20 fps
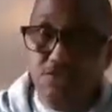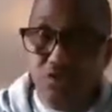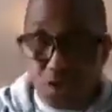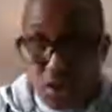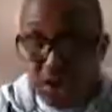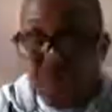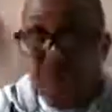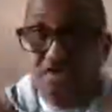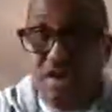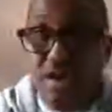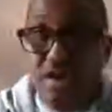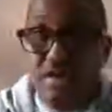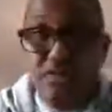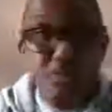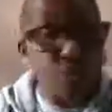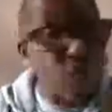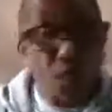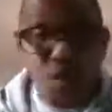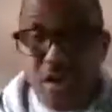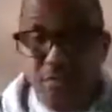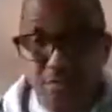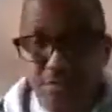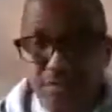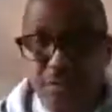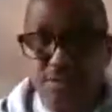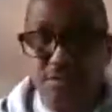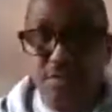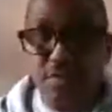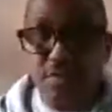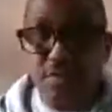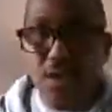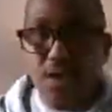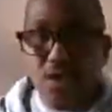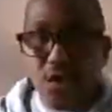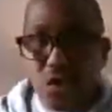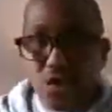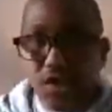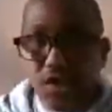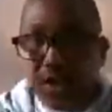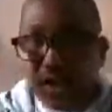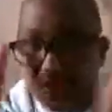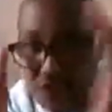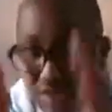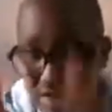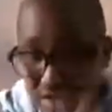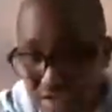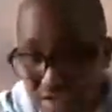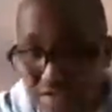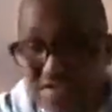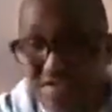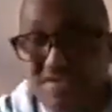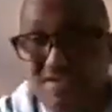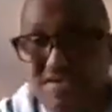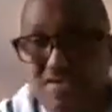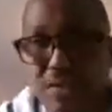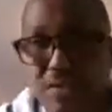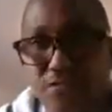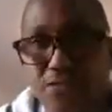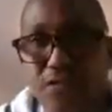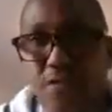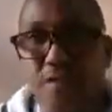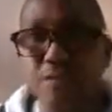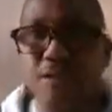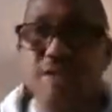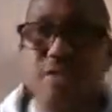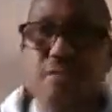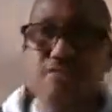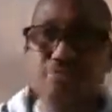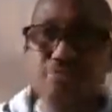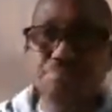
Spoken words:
to himself or anything, all he has seen is the greed for money.